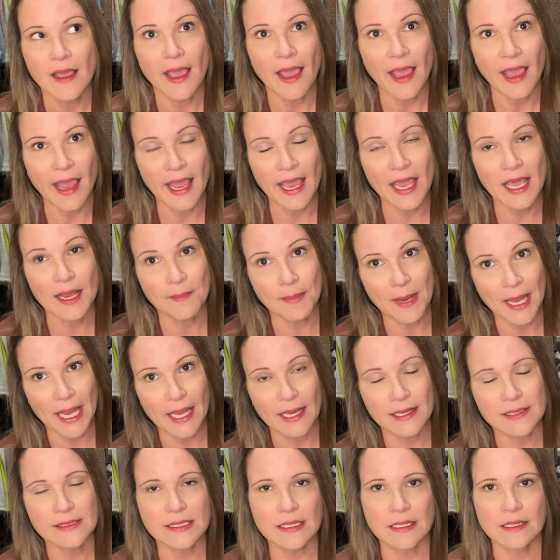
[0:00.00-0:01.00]

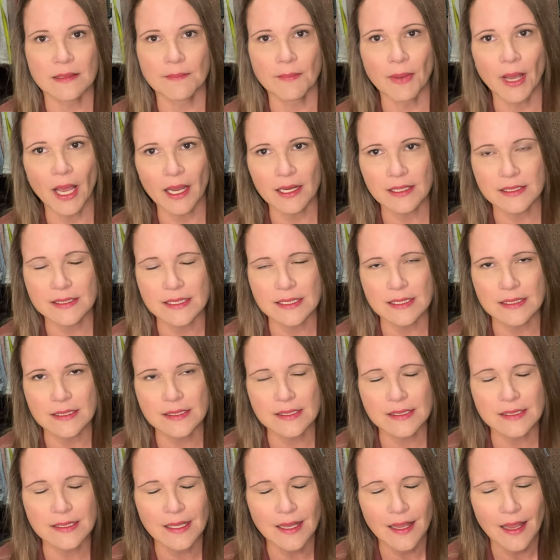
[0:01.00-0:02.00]
handbags in
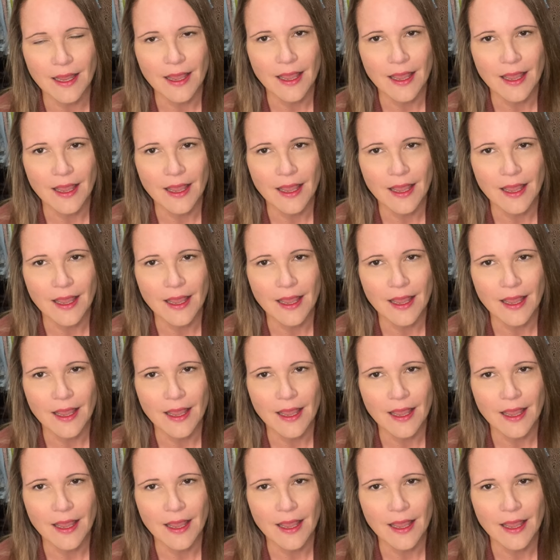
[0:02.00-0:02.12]
boxes.